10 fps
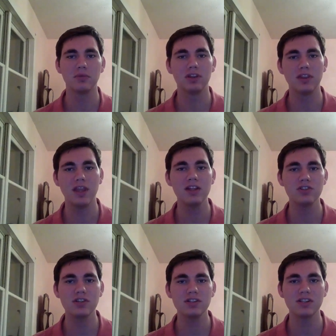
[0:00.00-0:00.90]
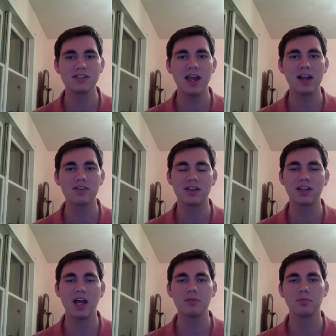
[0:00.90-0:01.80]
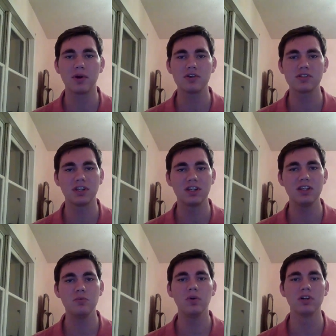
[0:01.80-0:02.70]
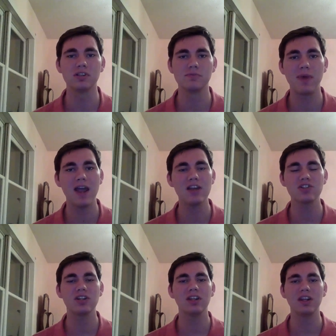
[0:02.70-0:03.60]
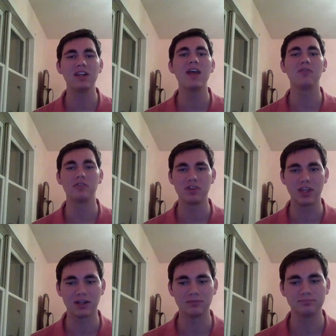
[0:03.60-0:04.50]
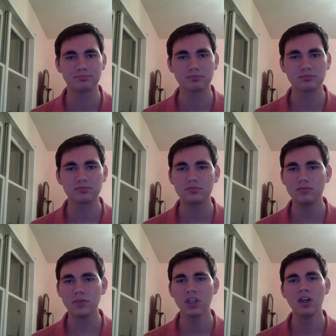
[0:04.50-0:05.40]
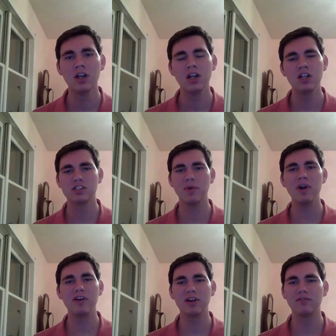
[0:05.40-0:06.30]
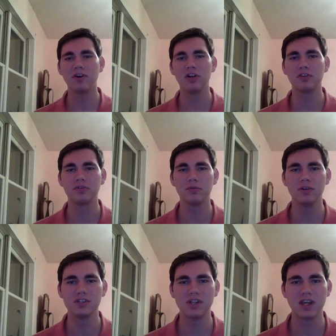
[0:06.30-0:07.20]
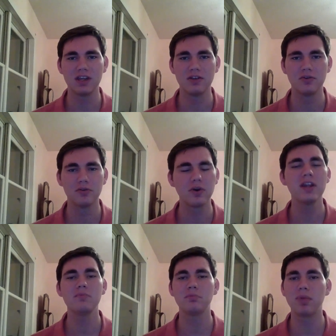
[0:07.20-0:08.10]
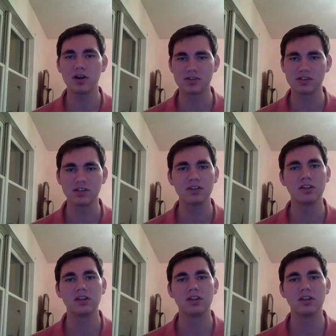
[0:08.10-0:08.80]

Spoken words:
But that's just exactly the type of person that he was, passionate in everything. So my grandfather was a great person,